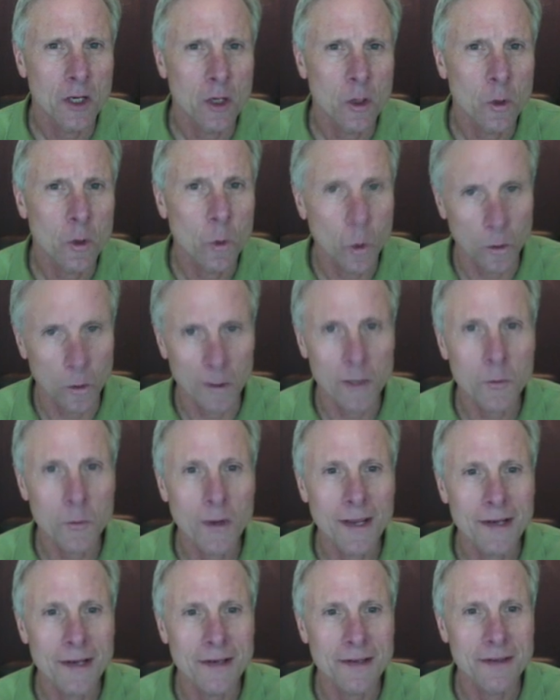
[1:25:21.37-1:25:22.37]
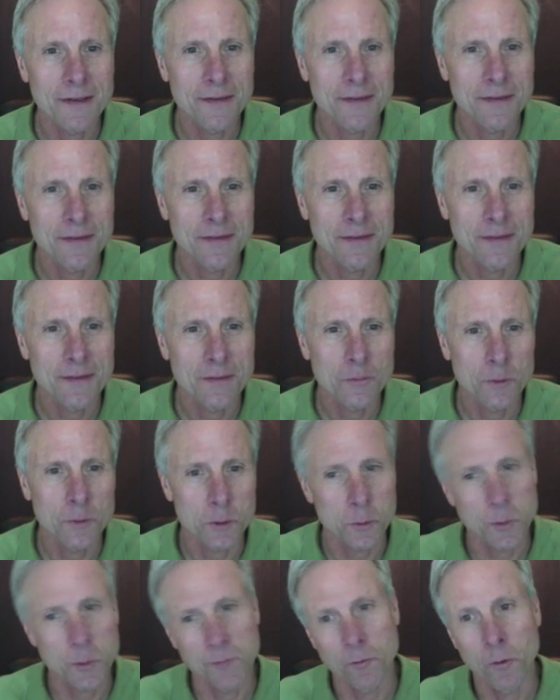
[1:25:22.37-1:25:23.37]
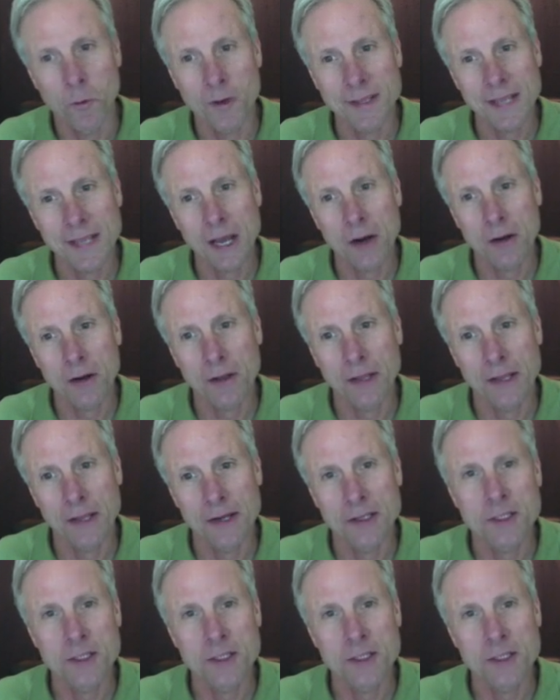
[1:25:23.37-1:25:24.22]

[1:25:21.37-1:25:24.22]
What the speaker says: Quarterly rate, which we've already calculated